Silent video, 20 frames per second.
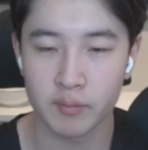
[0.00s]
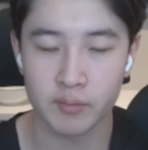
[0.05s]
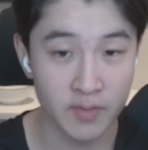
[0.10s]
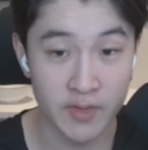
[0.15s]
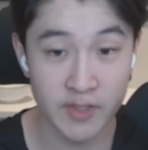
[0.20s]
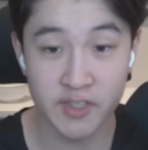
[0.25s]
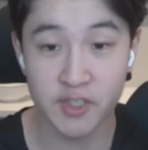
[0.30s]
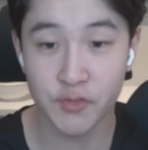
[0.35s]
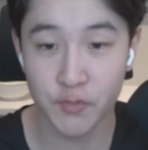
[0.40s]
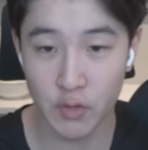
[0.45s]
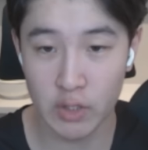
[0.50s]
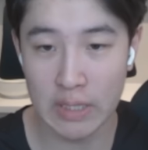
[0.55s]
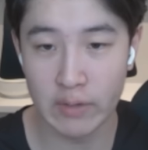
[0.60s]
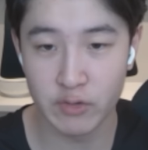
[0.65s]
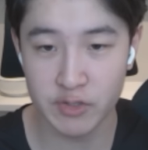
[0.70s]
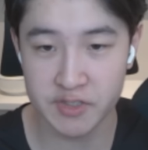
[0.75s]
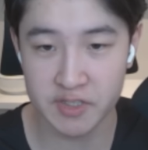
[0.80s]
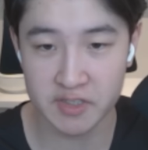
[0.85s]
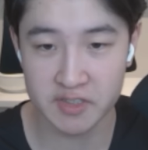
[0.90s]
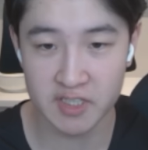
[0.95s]
This is for
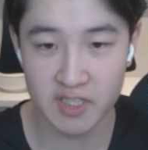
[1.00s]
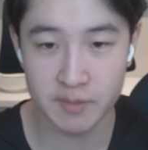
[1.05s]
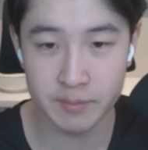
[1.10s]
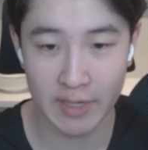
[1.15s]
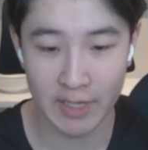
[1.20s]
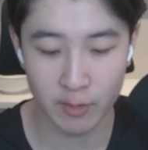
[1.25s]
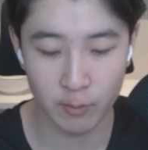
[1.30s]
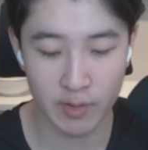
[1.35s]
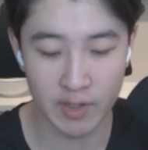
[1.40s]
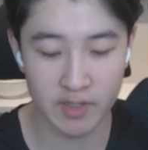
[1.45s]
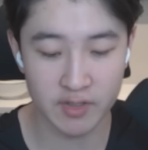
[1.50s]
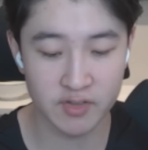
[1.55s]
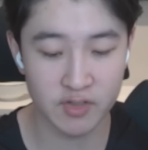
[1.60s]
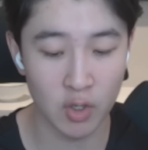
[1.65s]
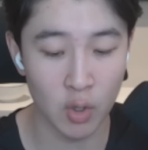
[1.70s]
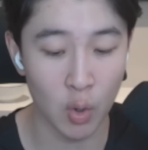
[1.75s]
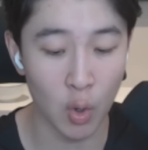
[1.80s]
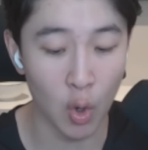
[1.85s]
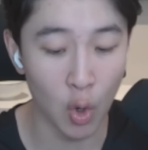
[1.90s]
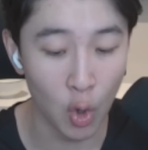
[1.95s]
level 16, by the way.
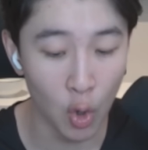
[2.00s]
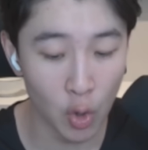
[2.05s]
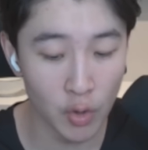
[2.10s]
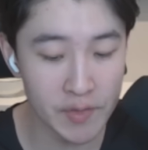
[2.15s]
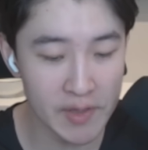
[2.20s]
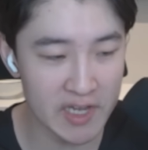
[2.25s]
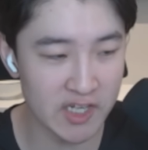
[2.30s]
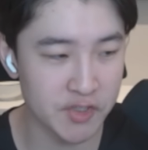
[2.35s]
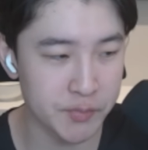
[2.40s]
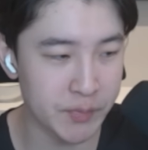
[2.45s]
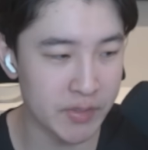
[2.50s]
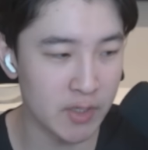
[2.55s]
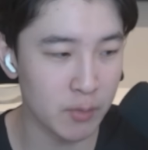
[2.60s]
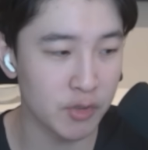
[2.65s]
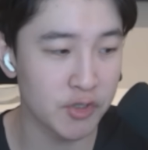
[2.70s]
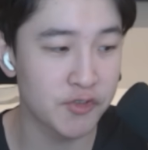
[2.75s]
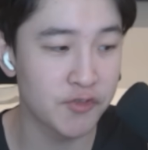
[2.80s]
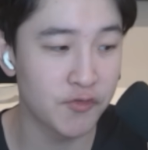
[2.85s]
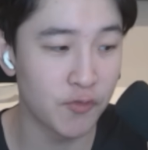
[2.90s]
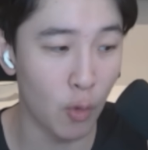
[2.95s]
So old HP
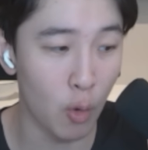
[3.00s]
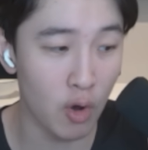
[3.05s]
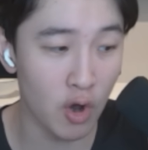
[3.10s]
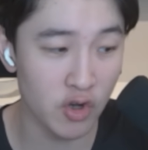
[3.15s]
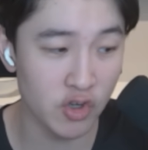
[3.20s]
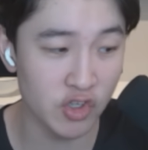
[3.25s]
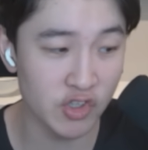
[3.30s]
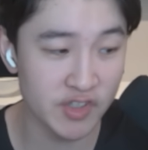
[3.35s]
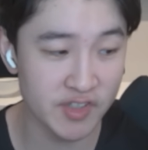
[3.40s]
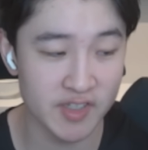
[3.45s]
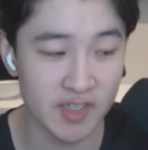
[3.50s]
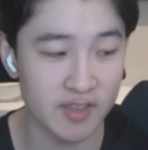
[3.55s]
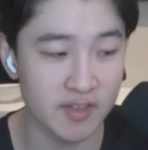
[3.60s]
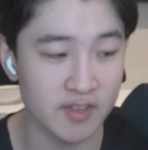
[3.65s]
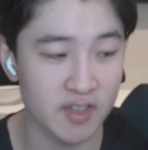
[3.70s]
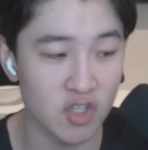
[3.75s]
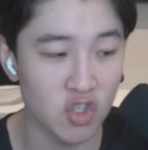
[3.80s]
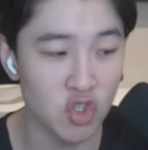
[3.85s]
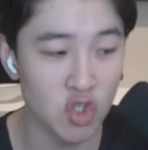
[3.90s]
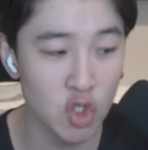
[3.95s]
was
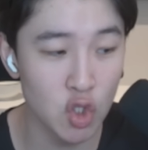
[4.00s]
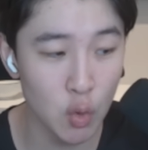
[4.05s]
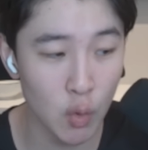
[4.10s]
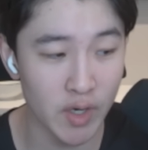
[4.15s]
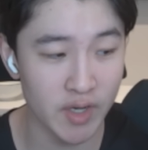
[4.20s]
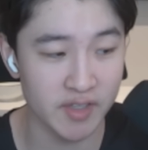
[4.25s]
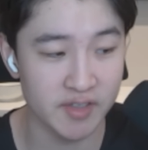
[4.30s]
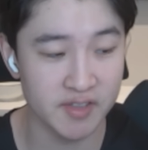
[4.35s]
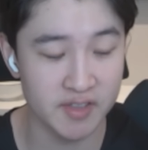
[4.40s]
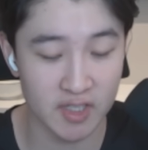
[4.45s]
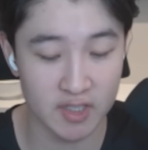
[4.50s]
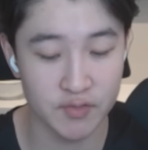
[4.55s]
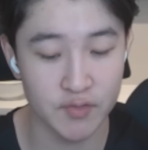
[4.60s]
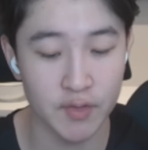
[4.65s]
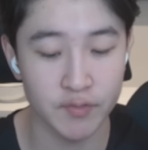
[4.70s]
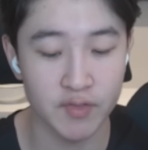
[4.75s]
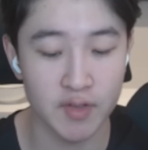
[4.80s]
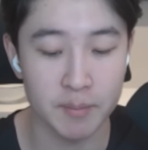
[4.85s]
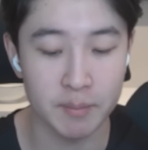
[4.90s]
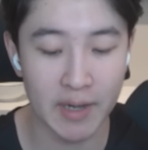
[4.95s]
460. New one is
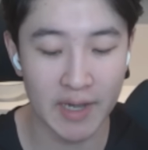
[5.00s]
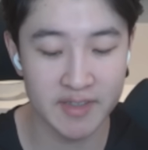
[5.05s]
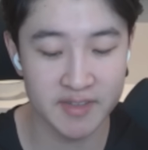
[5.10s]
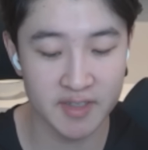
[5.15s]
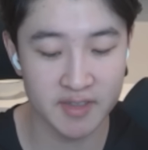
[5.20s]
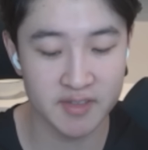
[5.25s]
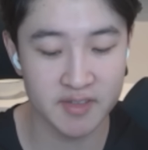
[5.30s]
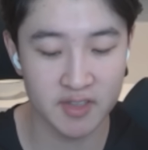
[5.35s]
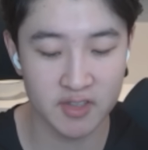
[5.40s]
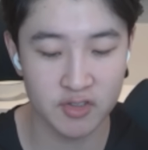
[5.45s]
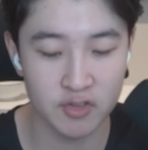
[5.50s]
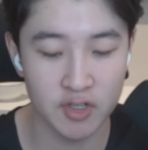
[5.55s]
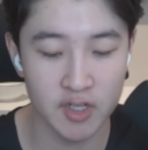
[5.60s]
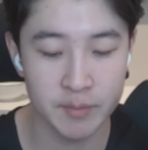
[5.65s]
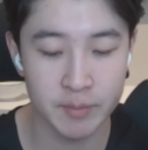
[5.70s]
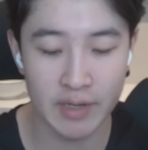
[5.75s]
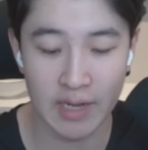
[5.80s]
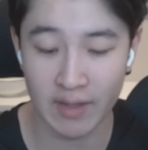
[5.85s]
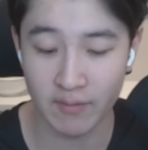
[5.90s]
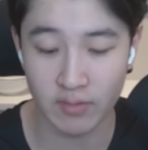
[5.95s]
650. Mine says 630,
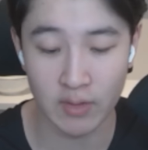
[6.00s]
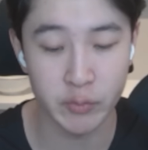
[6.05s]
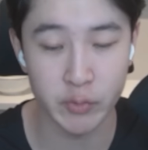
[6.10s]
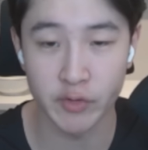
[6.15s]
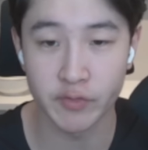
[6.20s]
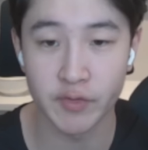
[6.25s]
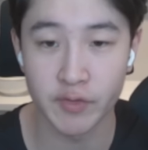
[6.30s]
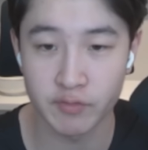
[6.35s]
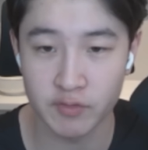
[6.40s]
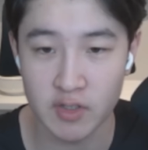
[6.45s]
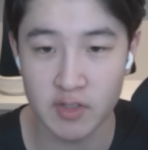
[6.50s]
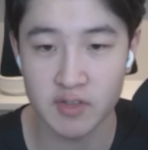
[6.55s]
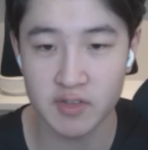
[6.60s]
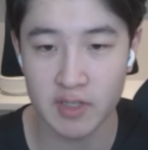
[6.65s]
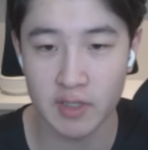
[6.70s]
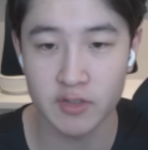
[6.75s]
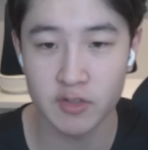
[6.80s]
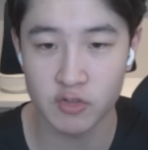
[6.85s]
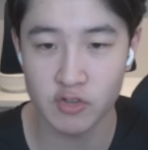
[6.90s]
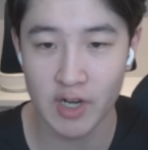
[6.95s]
but I have level 15
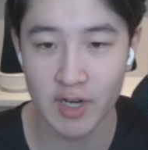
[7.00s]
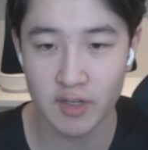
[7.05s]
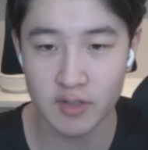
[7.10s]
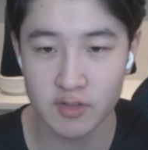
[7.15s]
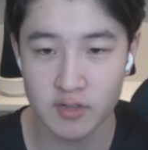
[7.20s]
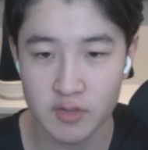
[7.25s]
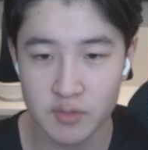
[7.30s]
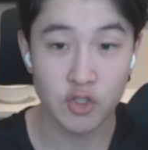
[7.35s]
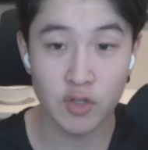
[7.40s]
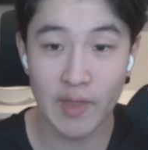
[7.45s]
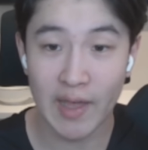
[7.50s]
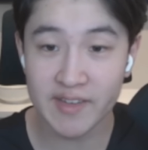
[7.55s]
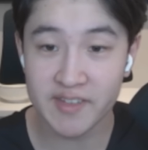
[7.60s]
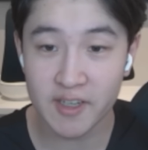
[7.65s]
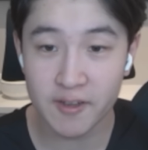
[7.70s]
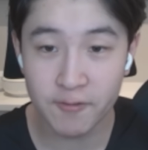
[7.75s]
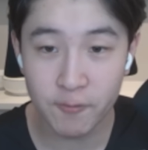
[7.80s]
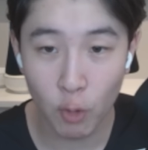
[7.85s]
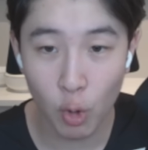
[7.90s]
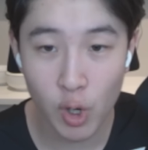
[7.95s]
Skeleton Dragons. So that's a
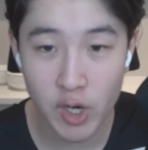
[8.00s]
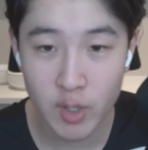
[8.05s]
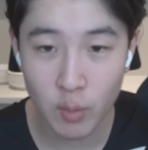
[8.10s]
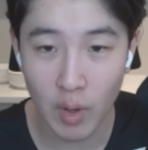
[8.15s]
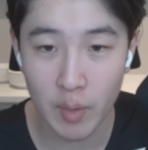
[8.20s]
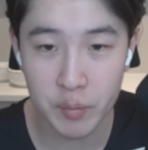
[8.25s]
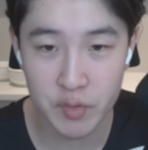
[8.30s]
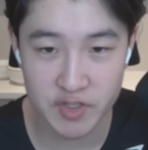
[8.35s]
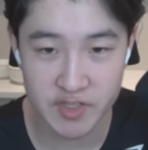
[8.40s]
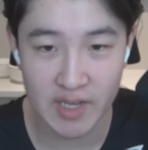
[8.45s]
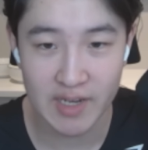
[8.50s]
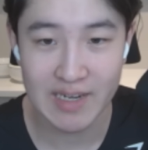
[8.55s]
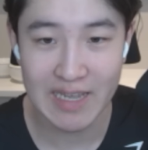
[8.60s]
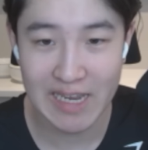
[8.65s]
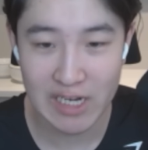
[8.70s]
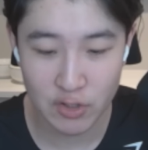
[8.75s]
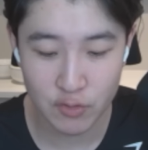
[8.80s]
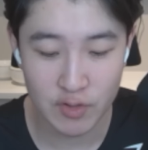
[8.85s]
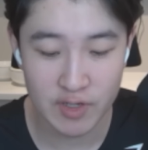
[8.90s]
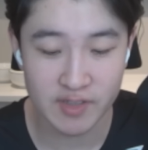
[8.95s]
41%
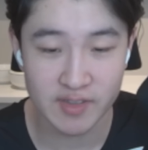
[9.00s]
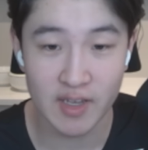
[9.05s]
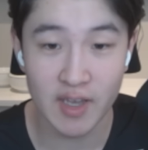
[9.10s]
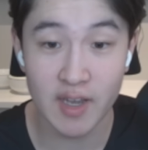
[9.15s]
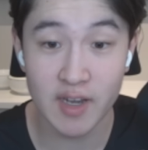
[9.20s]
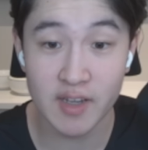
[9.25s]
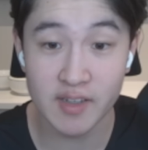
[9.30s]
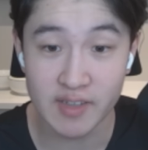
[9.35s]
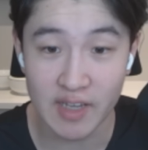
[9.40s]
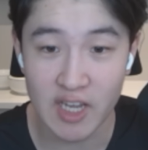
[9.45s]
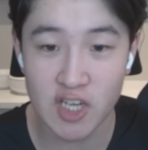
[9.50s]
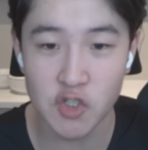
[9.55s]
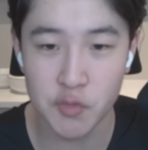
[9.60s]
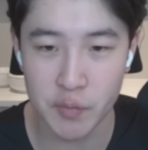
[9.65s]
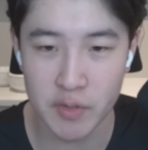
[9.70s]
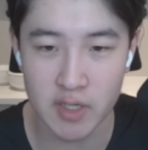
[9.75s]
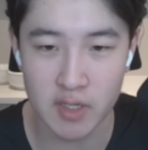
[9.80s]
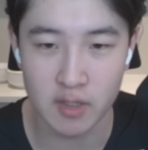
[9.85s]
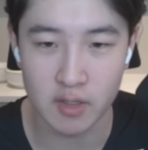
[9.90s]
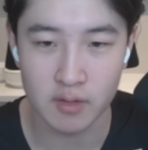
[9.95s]
increase in his
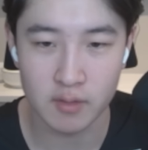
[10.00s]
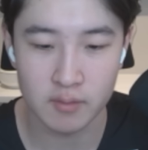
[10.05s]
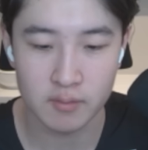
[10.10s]
HP.